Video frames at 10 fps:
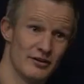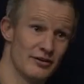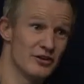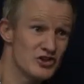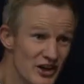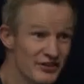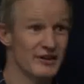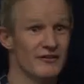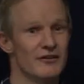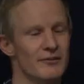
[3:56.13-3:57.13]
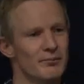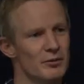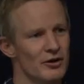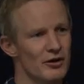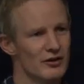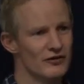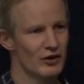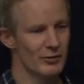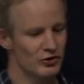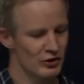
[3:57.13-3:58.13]
suggestive but not
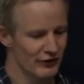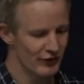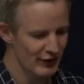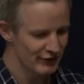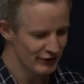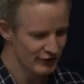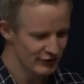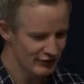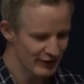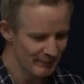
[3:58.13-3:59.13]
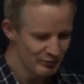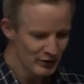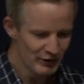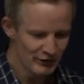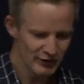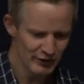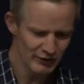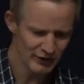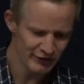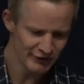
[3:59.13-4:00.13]
confirmatory of iron deficiency. So I